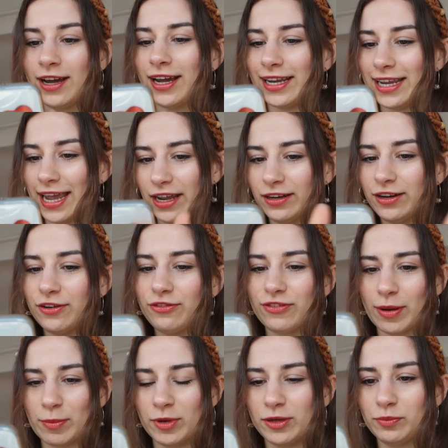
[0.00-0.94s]
Again, a
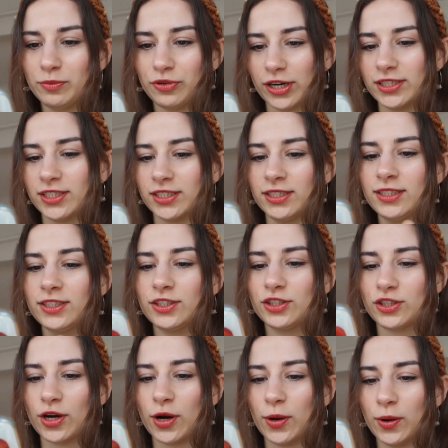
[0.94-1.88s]
feminine presence,
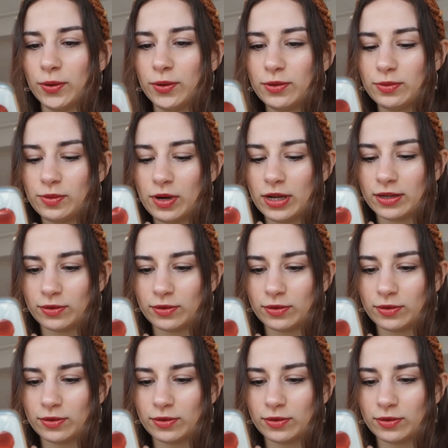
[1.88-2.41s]
so